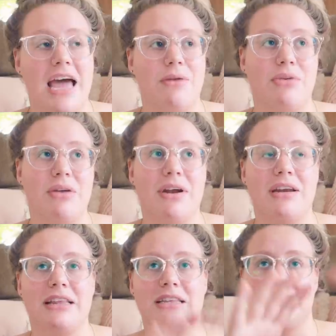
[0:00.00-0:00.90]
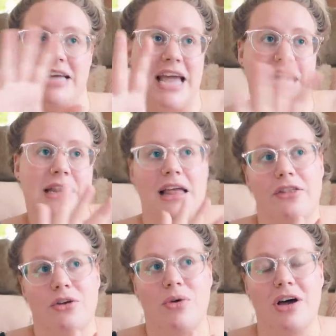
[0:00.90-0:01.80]
and I really wanted like this tan
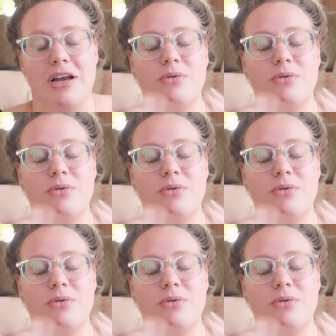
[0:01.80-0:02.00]
leather one.